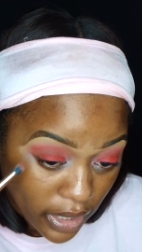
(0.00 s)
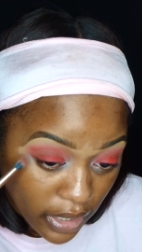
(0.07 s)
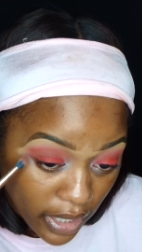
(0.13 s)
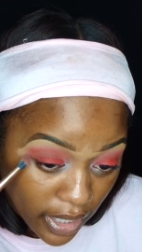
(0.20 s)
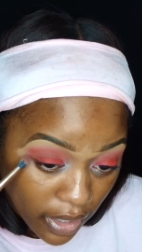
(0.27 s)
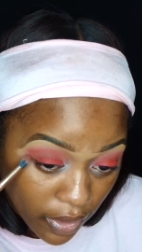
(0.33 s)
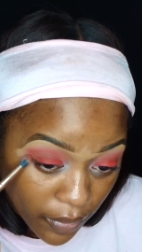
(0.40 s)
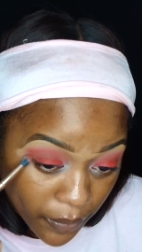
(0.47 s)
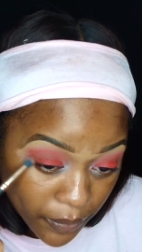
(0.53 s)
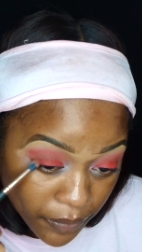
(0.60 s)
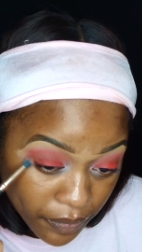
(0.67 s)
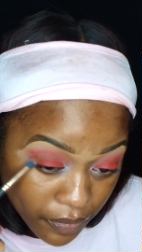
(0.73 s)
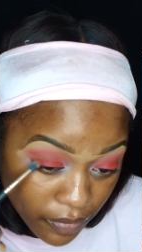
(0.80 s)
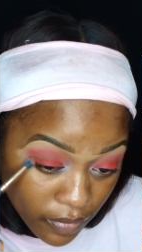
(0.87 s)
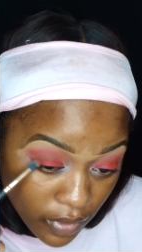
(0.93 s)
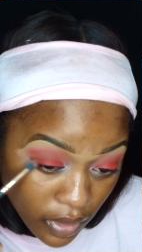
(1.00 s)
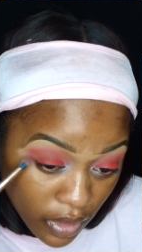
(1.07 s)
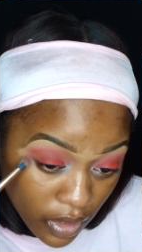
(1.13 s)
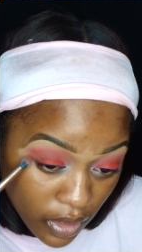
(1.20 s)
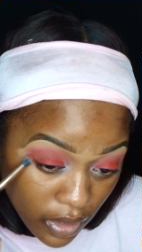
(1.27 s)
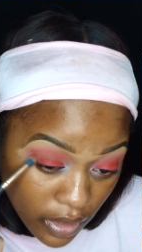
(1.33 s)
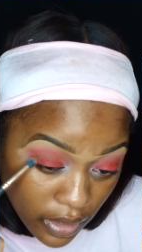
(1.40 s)
right now
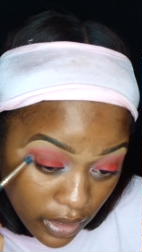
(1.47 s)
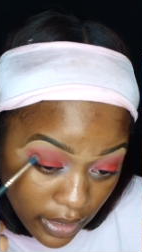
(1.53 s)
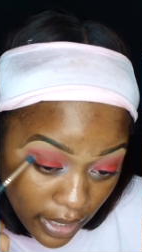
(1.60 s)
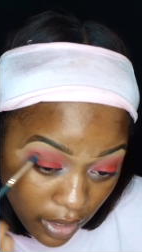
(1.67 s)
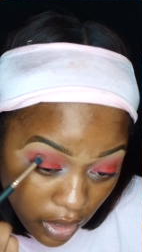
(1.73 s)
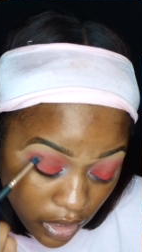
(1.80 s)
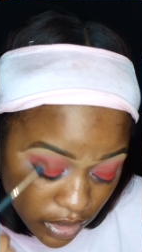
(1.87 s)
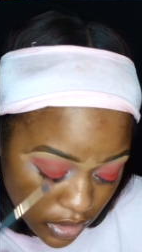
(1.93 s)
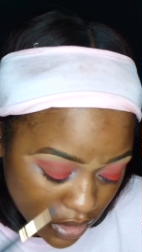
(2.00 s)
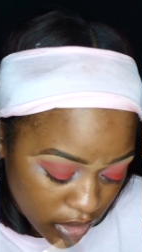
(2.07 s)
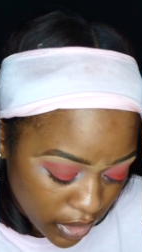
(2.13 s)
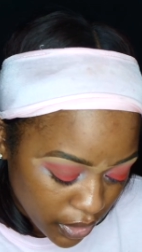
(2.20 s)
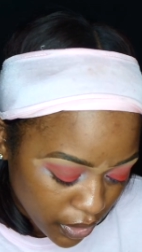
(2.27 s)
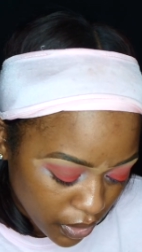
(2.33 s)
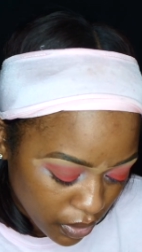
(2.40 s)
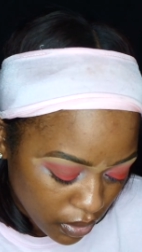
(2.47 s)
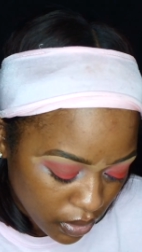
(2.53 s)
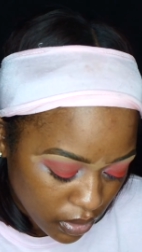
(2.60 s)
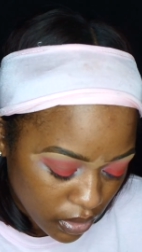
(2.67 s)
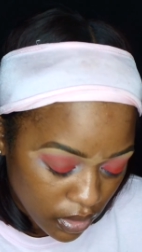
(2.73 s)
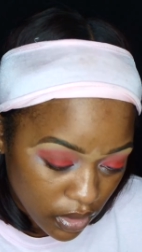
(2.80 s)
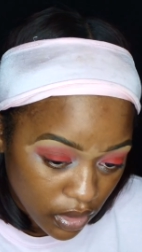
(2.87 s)
that are still
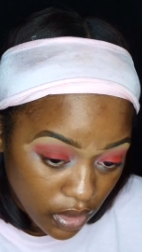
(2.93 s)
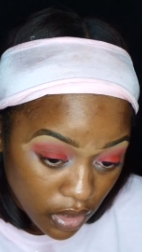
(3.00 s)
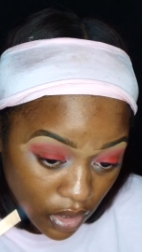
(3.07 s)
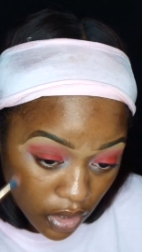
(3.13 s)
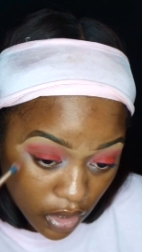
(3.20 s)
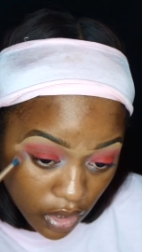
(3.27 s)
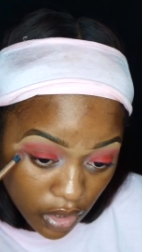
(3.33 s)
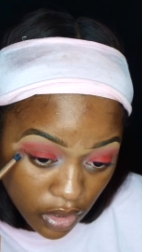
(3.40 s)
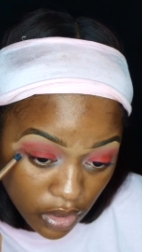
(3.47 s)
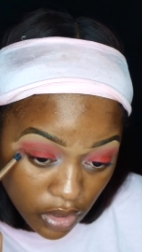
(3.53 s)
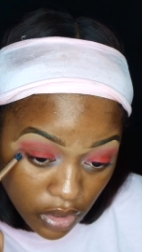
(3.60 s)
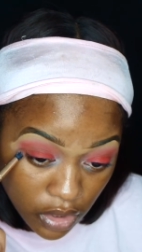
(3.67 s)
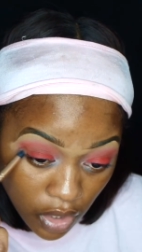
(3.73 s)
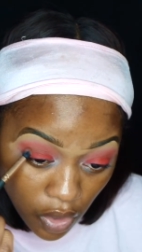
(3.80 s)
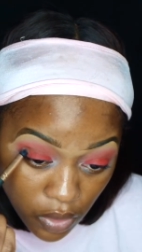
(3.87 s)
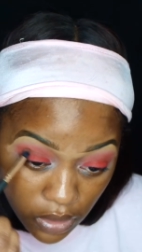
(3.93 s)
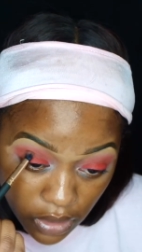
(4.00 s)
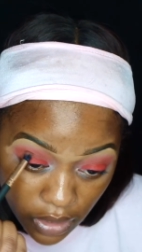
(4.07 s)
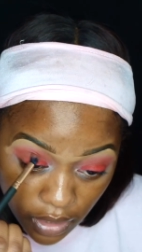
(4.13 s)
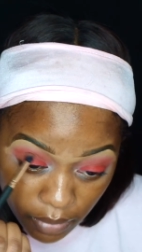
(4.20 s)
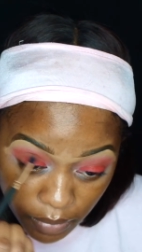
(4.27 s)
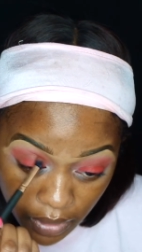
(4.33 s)

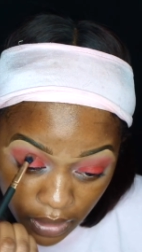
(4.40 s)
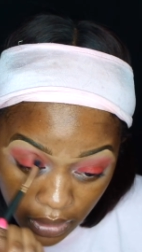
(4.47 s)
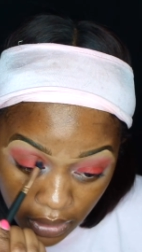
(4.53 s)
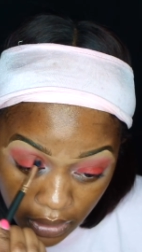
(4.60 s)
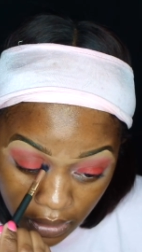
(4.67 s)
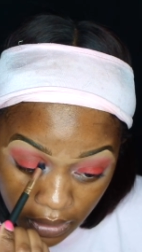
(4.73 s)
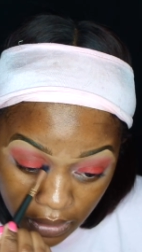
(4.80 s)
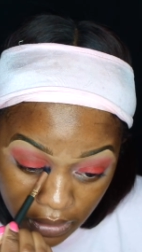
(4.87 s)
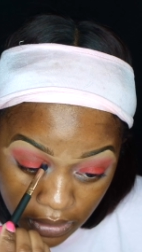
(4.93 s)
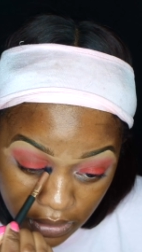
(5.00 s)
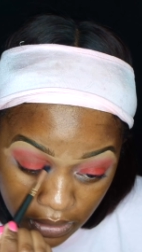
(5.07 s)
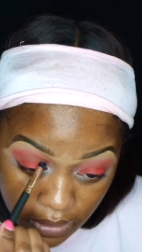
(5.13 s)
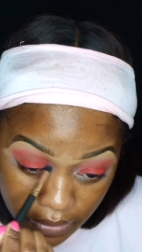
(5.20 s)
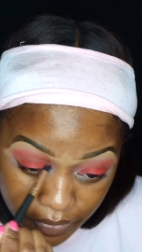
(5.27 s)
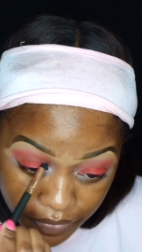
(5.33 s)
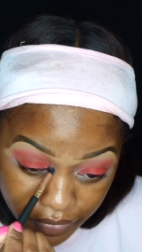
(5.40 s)
lonely because,